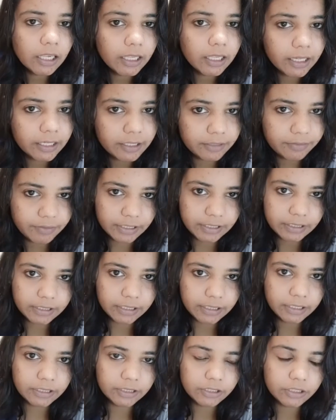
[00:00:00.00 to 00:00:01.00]

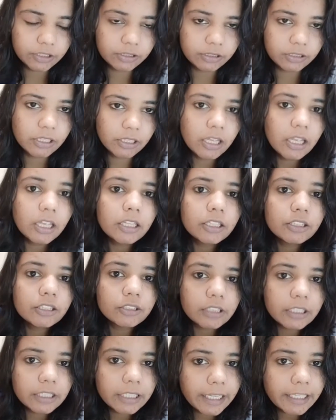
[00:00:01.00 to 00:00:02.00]
investigation.
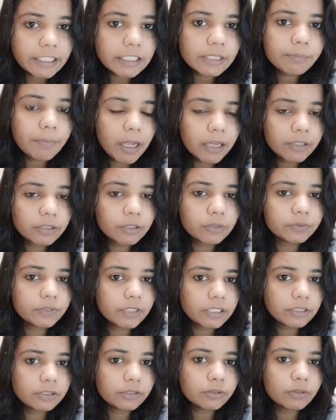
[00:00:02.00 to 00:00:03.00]
So the next part of
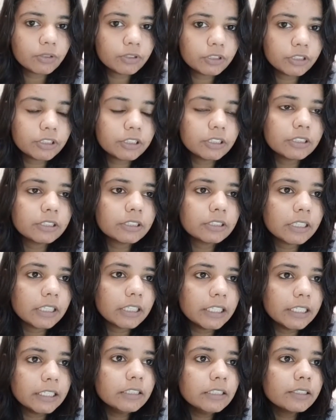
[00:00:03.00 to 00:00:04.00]
this question
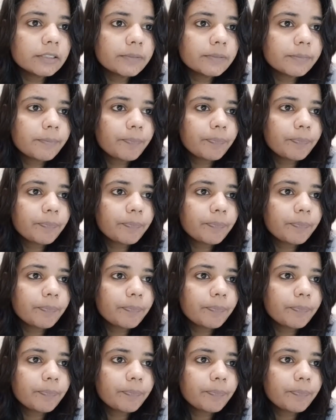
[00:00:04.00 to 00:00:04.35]
is,